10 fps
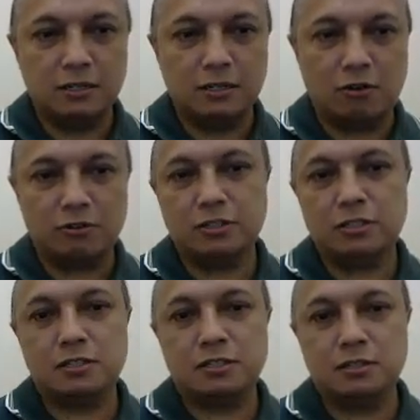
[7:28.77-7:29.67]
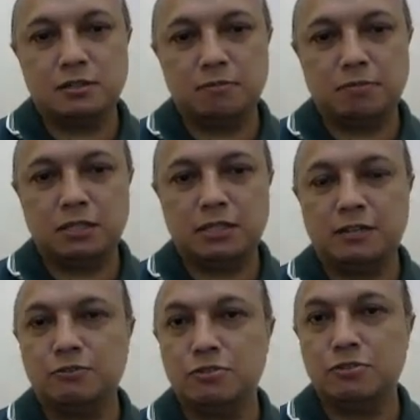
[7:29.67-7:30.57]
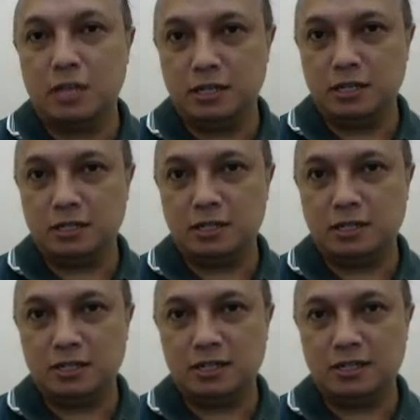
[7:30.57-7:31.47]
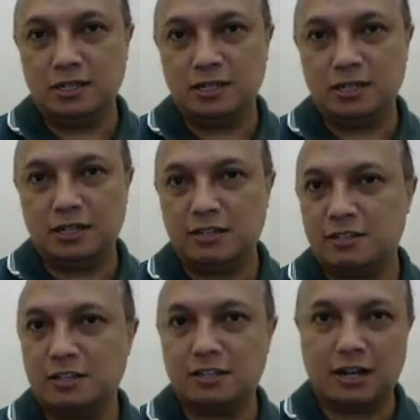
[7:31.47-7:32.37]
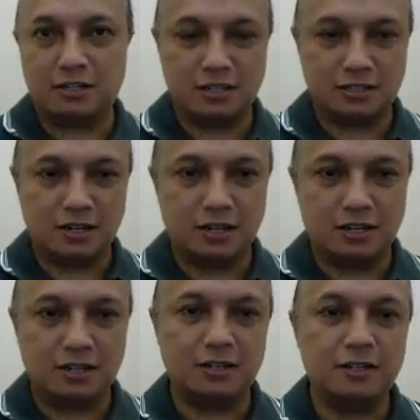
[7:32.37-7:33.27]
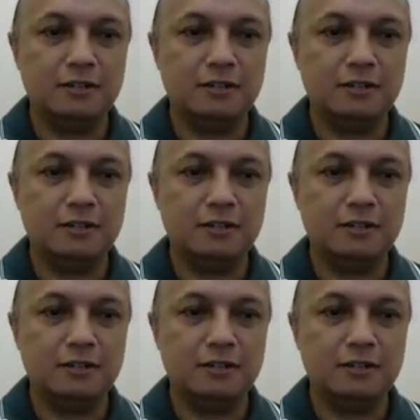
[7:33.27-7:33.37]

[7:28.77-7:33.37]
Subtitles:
causes pretend to study, etc., etc. Yeah.